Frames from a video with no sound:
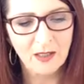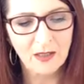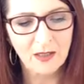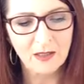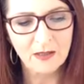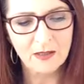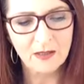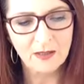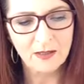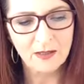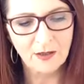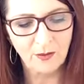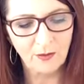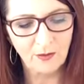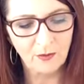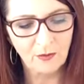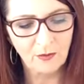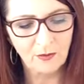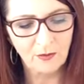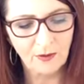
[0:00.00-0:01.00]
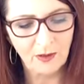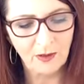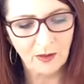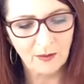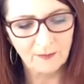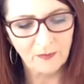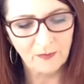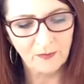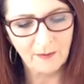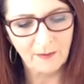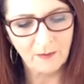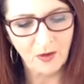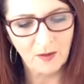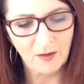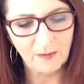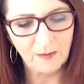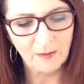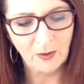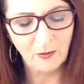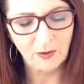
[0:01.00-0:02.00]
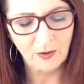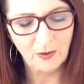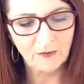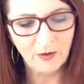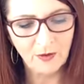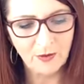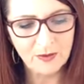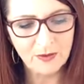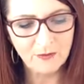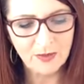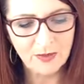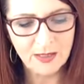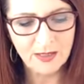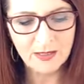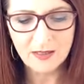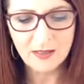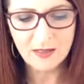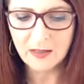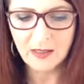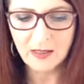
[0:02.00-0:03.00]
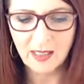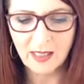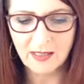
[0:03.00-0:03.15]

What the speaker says: So that might be one of those reasons there.